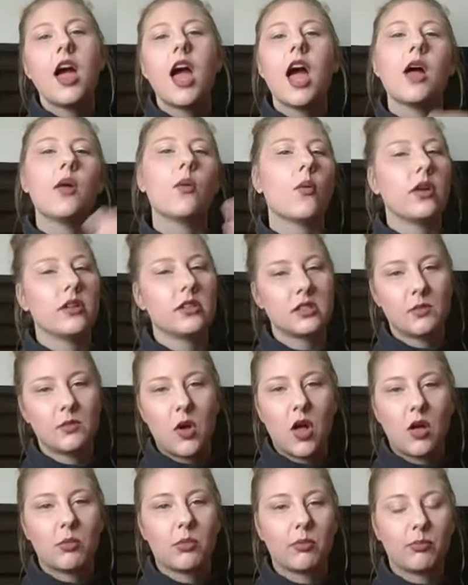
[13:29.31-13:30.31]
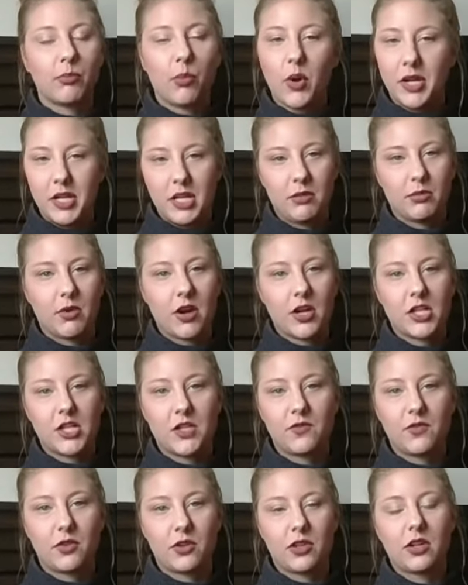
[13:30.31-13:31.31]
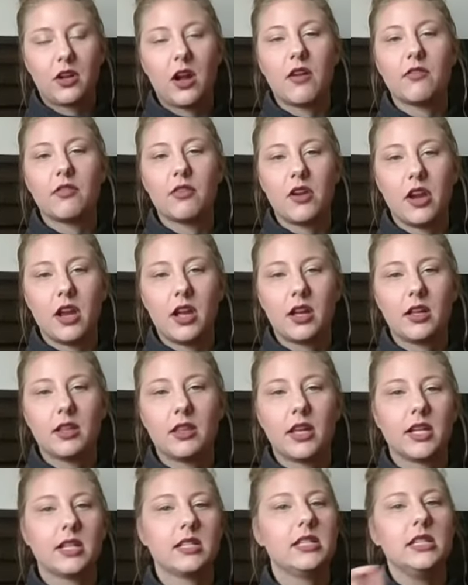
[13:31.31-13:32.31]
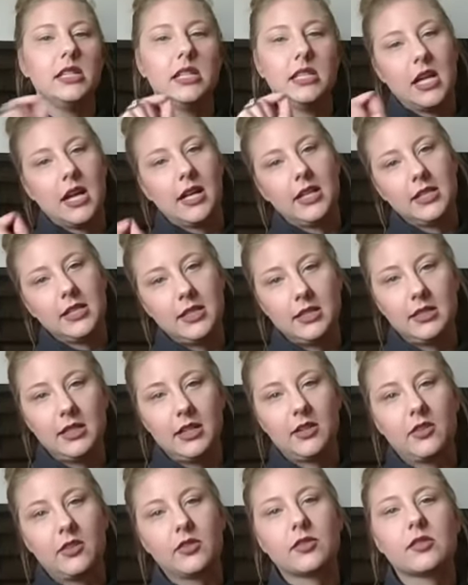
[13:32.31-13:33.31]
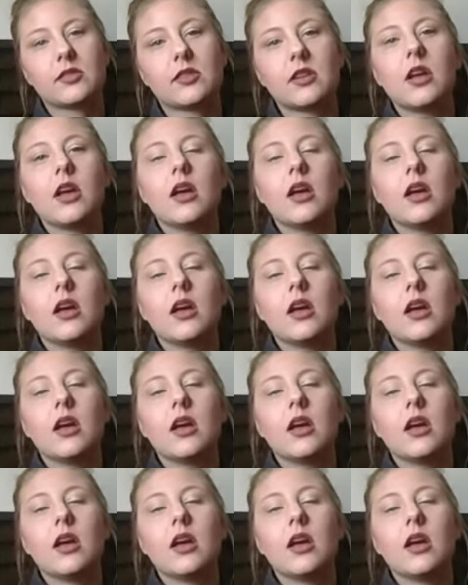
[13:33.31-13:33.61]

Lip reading: and one small pointy brush for covering like teeny tiny details.